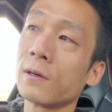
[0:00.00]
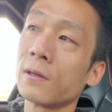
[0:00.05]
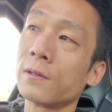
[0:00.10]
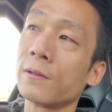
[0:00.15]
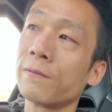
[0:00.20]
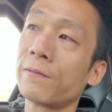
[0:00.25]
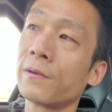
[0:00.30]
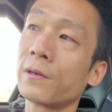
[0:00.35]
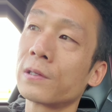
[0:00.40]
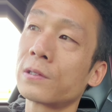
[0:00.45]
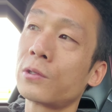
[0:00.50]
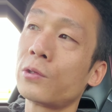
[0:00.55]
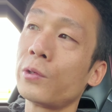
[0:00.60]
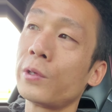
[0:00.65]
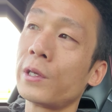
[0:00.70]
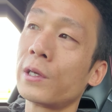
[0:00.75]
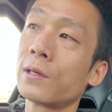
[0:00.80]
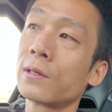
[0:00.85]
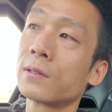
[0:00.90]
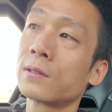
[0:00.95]
The first
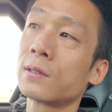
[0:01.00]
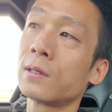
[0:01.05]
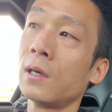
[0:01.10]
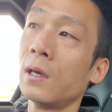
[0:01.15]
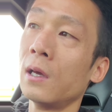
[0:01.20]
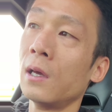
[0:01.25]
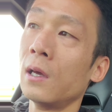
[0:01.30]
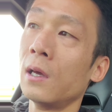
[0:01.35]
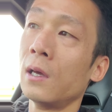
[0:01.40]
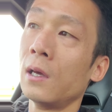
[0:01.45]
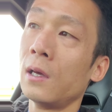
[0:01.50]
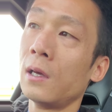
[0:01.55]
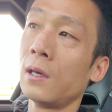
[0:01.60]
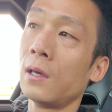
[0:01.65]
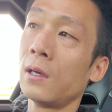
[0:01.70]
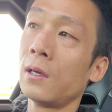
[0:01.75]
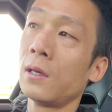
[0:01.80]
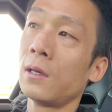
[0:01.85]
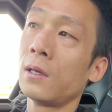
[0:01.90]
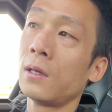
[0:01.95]
2 years,
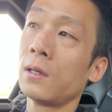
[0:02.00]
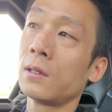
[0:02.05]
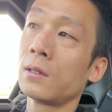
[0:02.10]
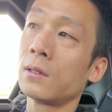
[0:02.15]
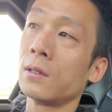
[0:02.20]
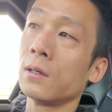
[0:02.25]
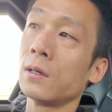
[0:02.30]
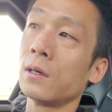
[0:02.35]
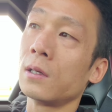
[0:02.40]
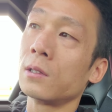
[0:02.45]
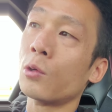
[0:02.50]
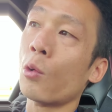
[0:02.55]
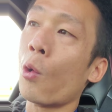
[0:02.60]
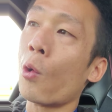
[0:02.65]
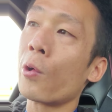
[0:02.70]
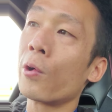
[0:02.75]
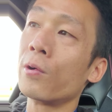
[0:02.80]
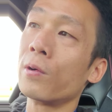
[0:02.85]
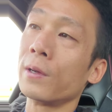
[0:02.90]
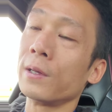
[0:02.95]
the
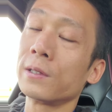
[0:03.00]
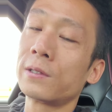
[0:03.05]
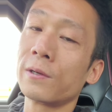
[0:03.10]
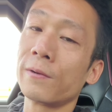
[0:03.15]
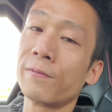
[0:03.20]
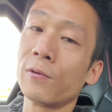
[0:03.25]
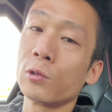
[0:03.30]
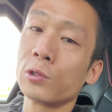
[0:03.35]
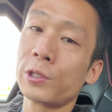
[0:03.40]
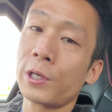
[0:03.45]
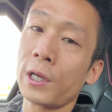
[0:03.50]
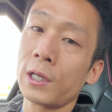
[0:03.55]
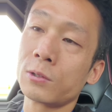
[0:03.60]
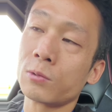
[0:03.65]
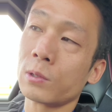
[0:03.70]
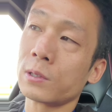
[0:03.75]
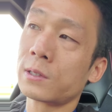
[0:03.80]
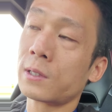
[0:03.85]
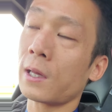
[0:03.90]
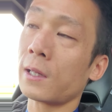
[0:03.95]
oil interval
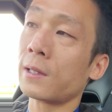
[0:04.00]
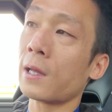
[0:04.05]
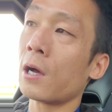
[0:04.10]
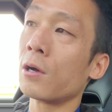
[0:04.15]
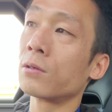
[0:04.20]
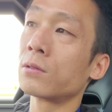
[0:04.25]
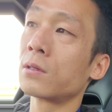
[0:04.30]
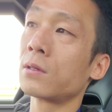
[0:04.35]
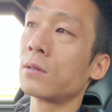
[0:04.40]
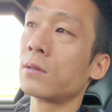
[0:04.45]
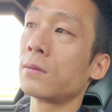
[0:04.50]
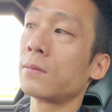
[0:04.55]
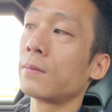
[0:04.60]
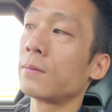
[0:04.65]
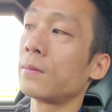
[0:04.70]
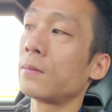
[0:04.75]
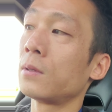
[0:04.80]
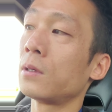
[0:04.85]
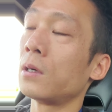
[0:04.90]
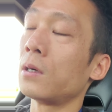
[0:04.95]
change was
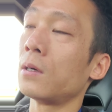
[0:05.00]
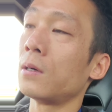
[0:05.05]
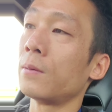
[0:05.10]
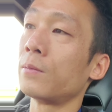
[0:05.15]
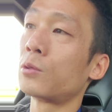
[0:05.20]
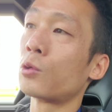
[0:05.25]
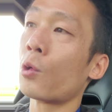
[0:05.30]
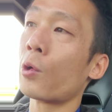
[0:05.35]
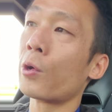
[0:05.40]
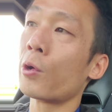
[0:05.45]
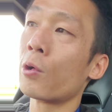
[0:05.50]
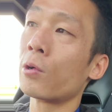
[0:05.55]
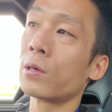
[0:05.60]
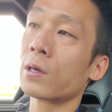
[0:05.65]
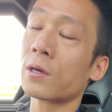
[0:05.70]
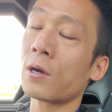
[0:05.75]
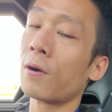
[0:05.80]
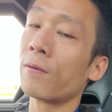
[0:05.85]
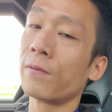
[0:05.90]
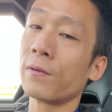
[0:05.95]
10,000.
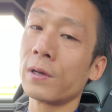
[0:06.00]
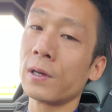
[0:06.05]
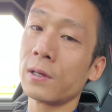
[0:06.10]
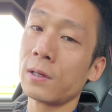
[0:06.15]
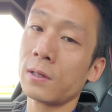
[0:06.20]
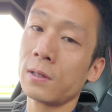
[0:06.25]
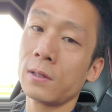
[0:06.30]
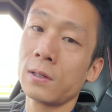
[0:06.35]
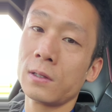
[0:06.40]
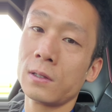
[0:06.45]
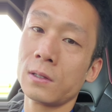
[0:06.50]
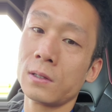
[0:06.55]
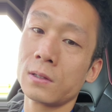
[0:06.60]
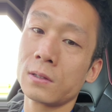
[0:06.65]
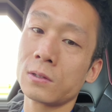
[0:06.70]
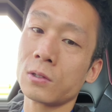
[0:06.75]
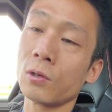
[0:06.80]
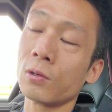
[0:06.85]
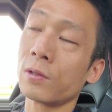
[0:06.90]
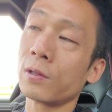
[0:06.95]
Toyota covered it.
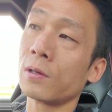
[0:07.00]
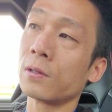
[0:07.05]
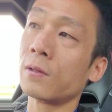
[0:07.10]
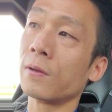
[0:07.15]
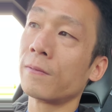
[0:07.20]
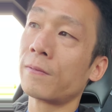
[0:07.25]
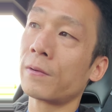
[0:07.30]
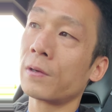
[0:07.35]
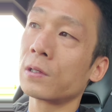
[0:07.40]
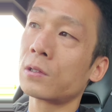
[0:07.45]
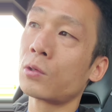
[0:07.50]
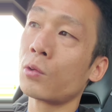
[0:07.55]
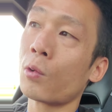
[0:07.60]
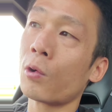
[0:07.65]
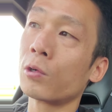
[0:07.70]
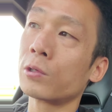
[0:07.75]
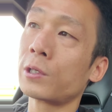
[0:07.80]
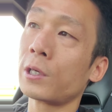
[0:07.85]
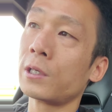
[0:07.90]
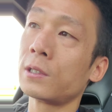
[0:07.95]
So the first
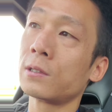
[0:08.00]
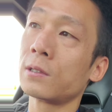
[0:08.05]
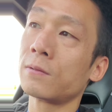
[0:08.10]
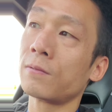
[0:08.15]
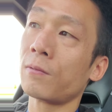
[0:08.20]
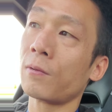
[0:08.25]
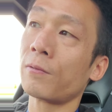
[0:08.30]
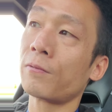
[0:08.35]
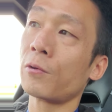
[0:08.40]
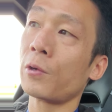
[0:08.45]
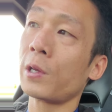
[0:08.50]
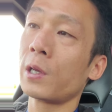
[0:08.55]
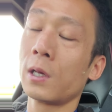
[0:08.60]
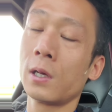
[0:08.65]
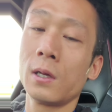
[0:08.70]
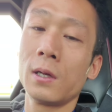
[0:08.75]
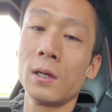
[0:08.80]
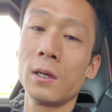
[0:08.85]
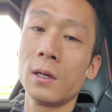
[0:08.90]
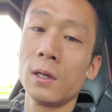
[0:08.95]
two oil changes were free.